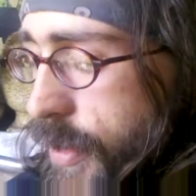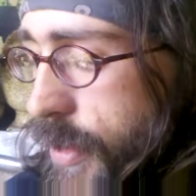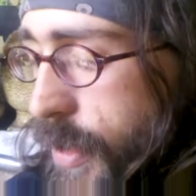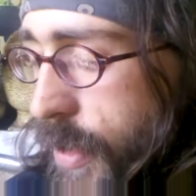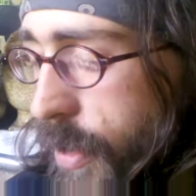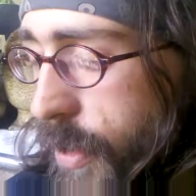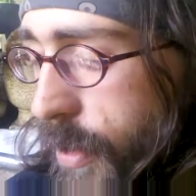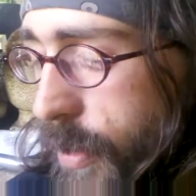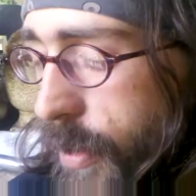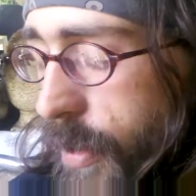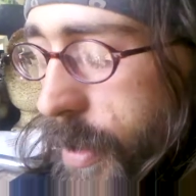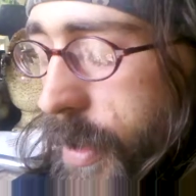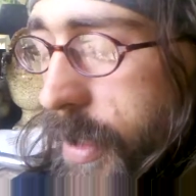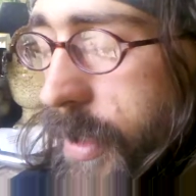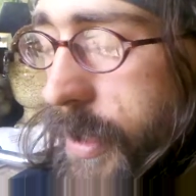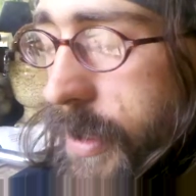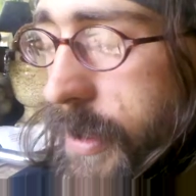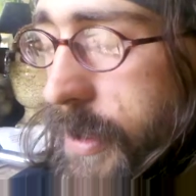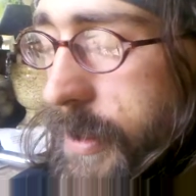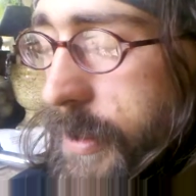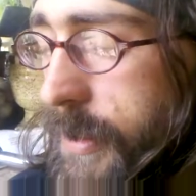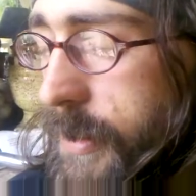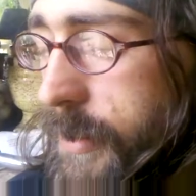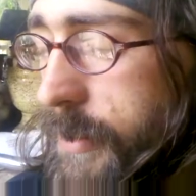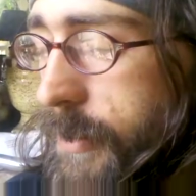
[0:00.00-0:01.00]
So,
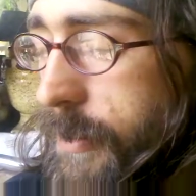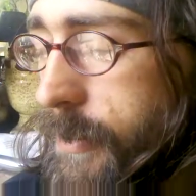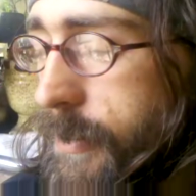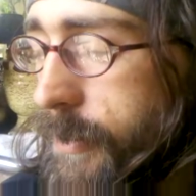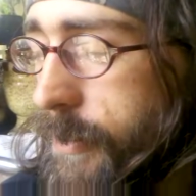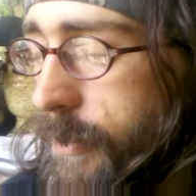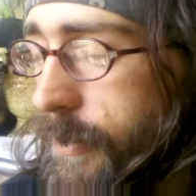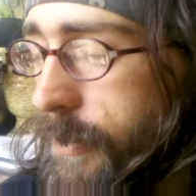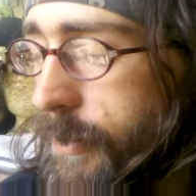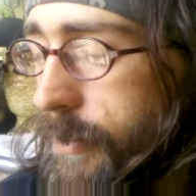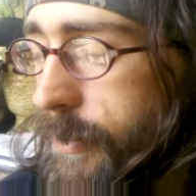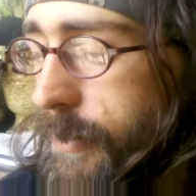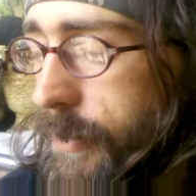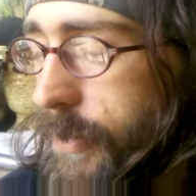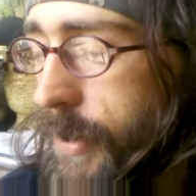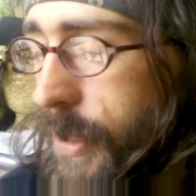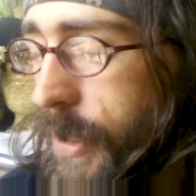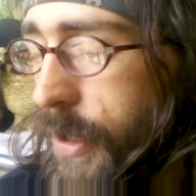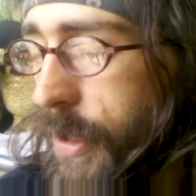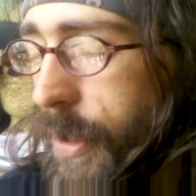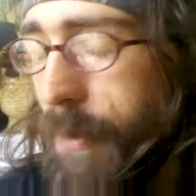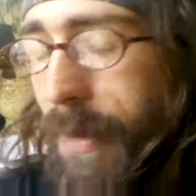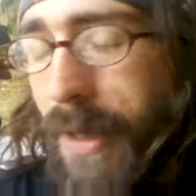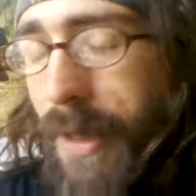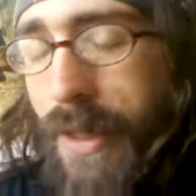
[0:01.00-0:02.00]

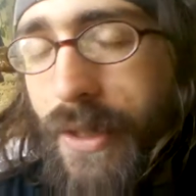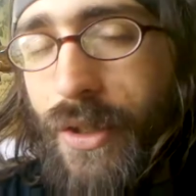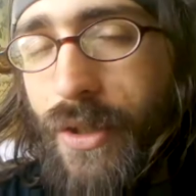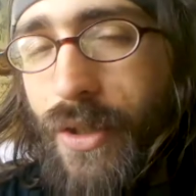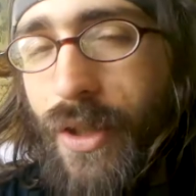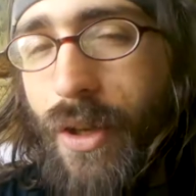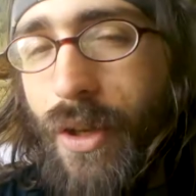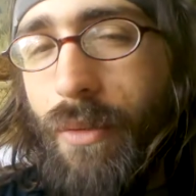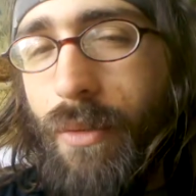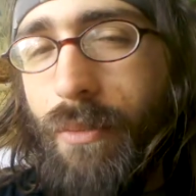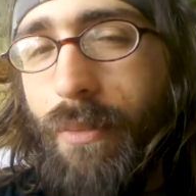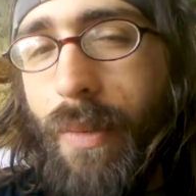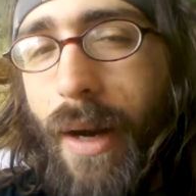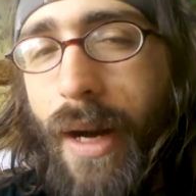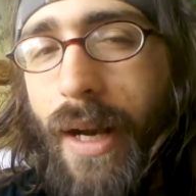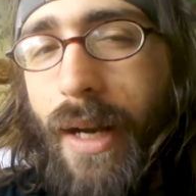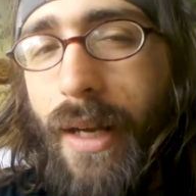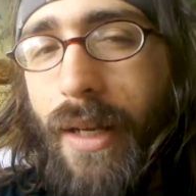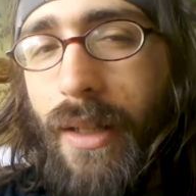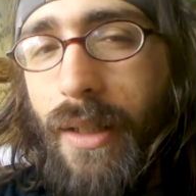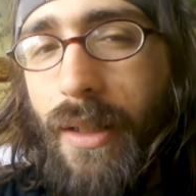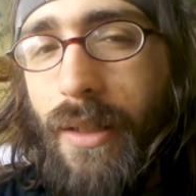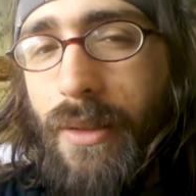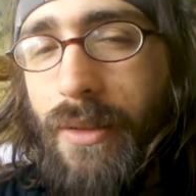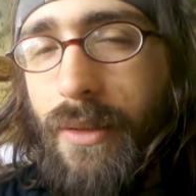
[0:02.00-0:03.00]
you know, I might just go
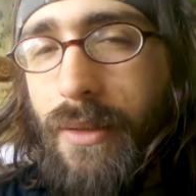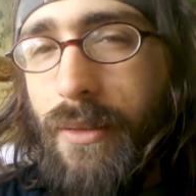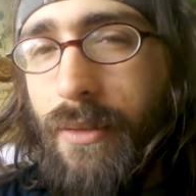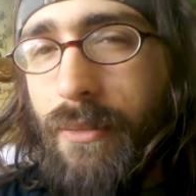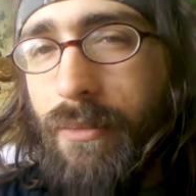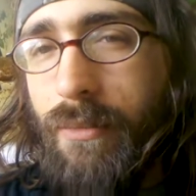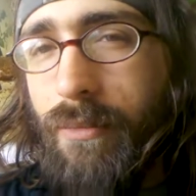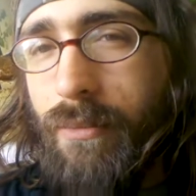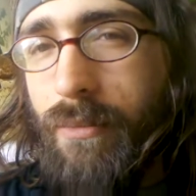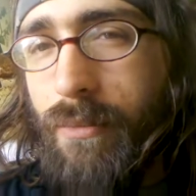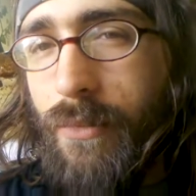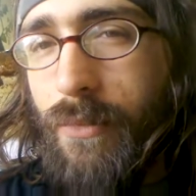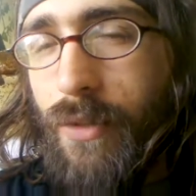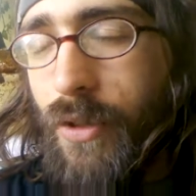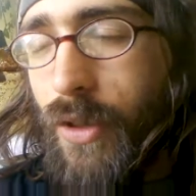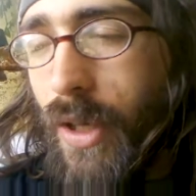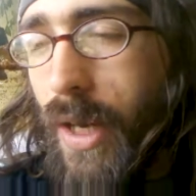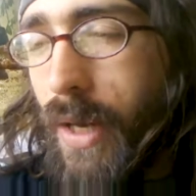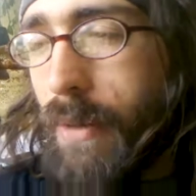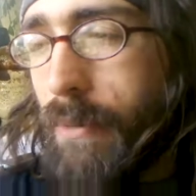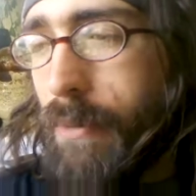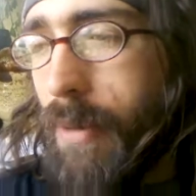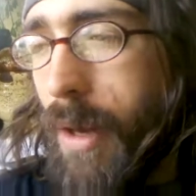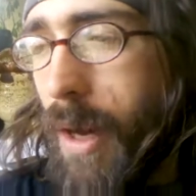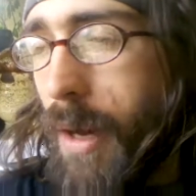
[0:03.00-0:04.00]
buy a
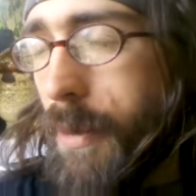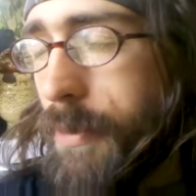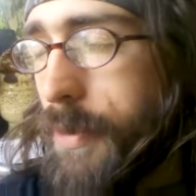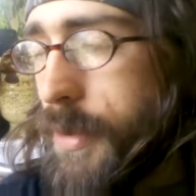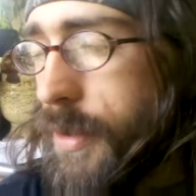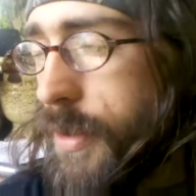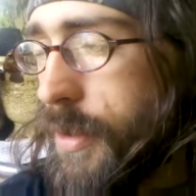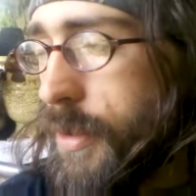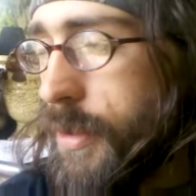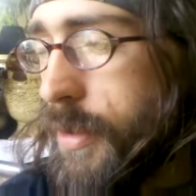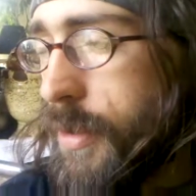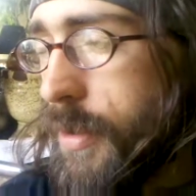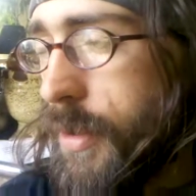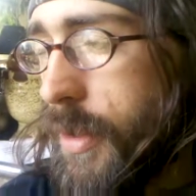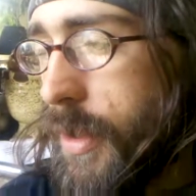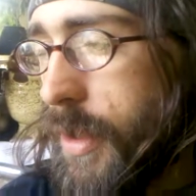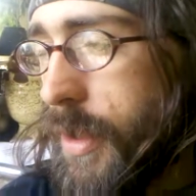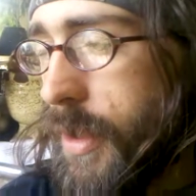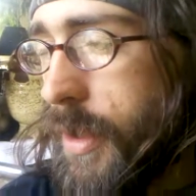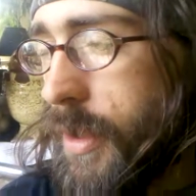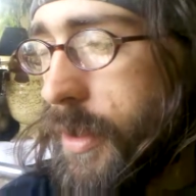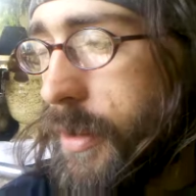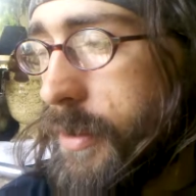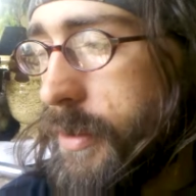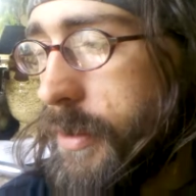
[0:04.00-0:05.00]
grape popsicle,
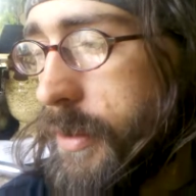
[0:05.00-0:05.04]
or,